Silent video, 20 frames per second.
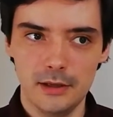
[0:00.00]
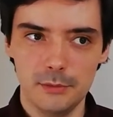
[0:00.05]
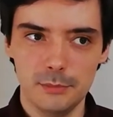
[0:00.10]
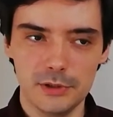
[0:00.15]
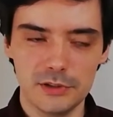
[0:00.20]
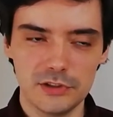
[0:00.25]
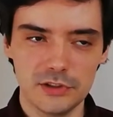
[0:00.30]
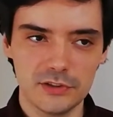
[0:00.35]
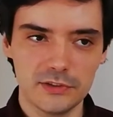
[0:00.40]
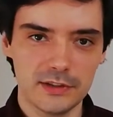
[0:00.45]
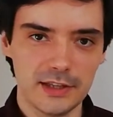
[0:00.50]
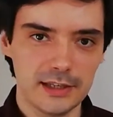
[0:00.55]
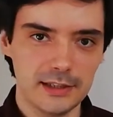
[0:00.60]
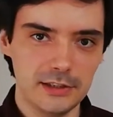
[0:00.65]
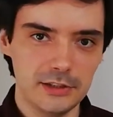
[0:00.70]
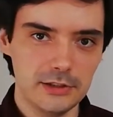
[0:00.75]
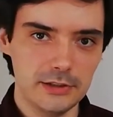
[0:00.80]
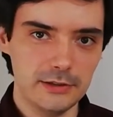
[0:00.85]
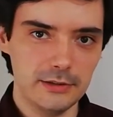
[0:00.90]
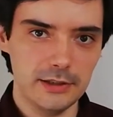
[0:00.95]
but just
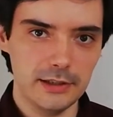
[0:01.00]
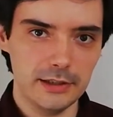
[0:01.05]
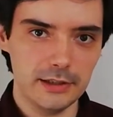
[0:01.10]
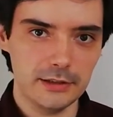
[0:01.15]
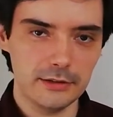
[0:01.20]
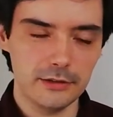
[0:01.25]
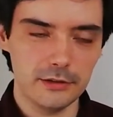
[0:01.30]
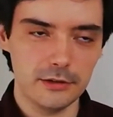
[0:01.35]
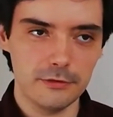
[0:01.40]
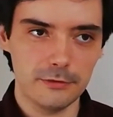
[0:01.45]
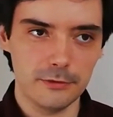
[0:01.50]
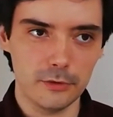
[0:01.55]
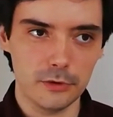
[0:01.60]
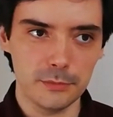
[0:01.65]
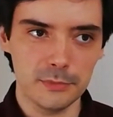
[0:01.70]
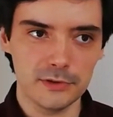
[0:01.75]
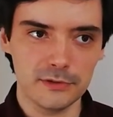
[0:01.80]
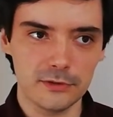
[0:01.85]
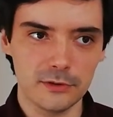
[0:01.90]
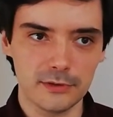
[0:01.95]
like in the English
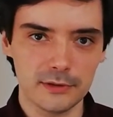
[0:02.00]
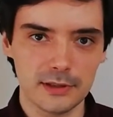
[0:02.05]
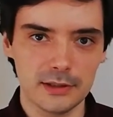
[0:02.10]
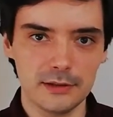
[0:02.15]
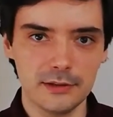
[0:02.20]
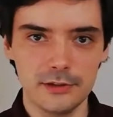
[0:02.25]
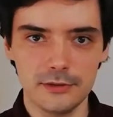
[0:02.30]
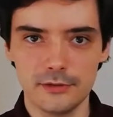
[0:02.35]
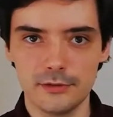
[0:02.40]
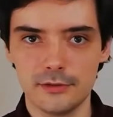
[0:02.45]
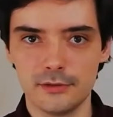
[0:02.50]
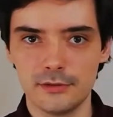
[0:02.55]
form, it's not clear